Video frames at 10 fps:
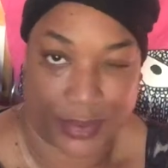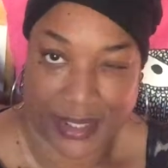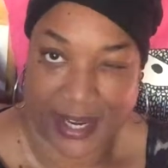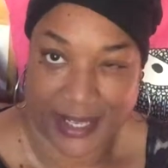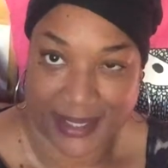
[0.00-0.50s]

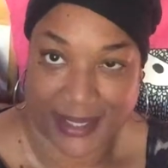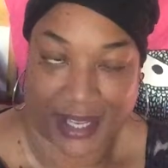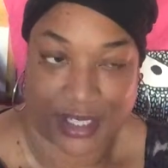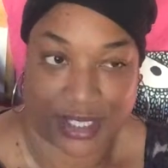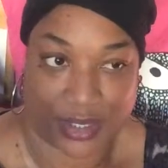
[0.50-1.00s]
lesson
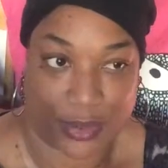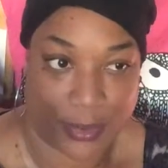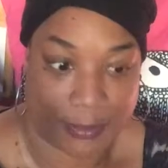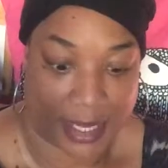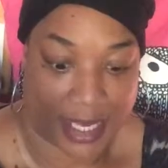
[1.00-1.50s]
that she
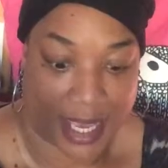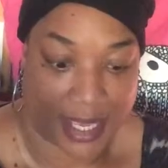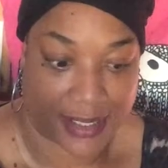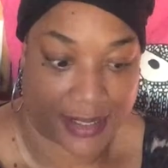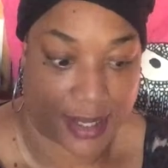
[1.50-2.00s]
taught me.
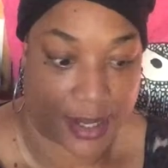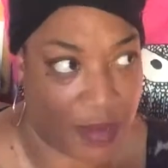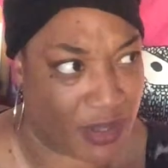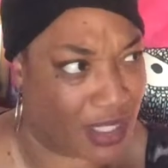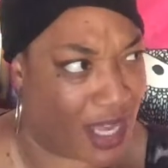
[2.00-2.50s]
And
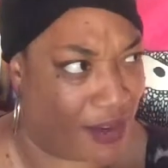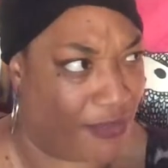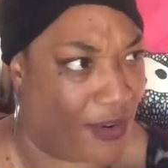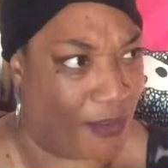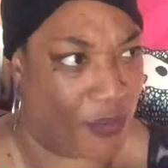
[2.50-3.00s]
it was like
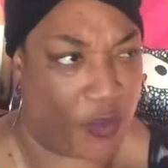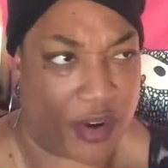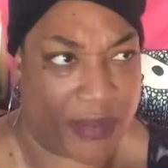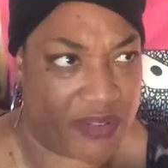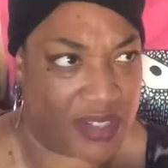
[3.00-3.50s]
from
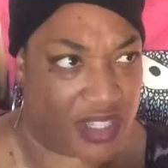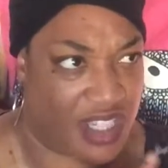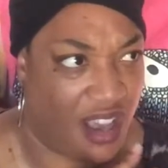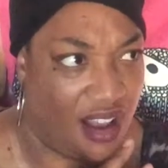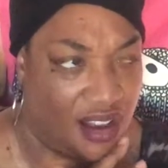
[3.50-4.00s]
I was
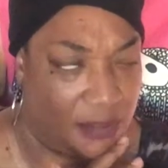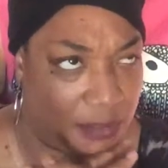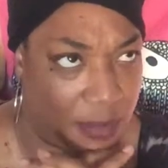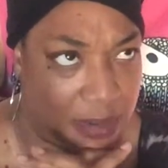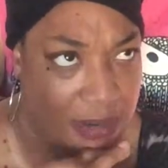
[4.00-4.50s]
young,
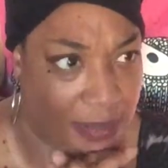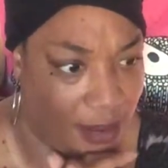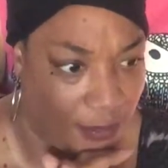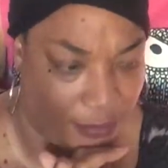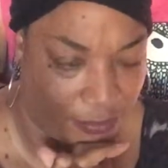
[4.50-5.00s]
probably
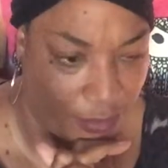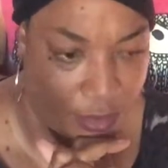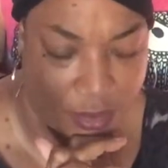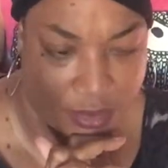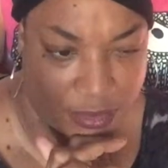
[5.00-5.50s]
about
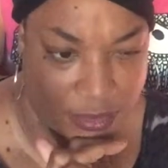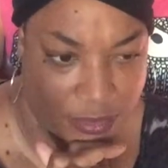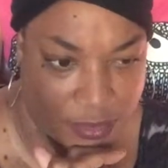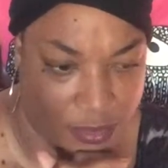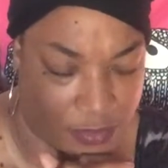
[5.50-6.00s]
4
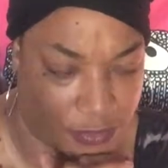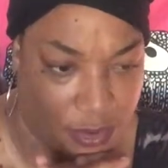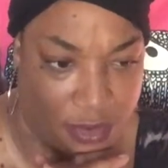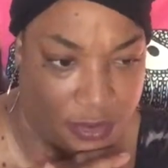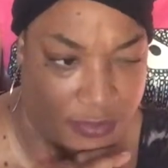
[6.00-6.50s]

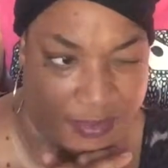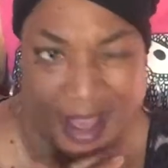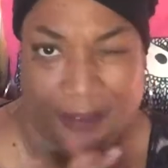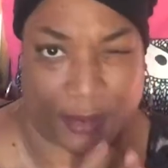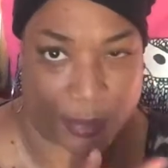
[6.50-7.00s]
or
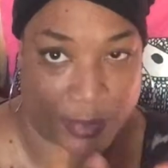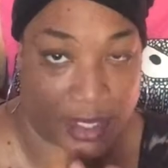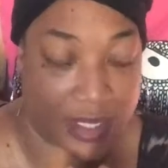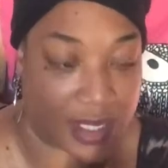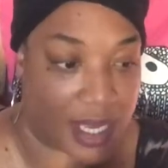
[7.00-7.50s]
5
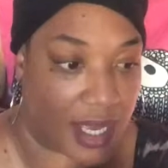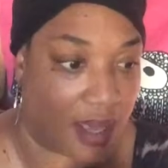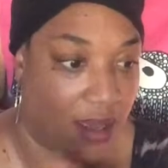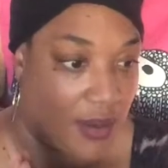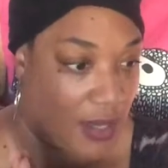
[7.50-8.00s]
onwards,
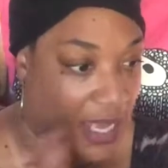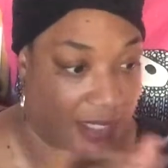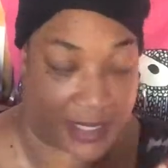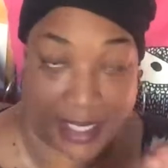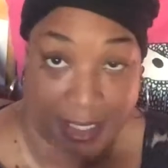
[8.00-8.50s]

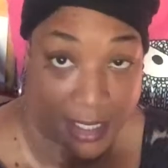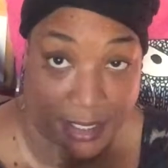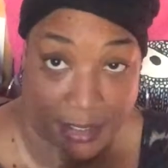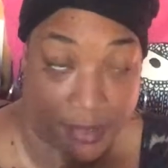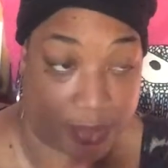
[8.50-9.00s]
as a
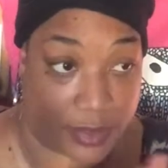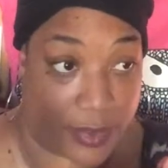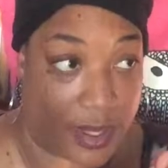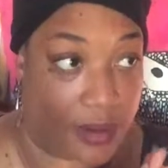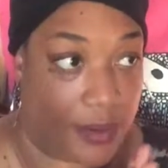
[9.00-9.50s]
teenager as
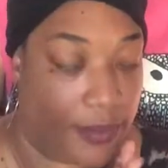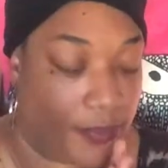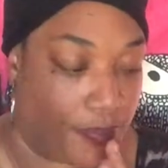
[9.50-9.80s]
well.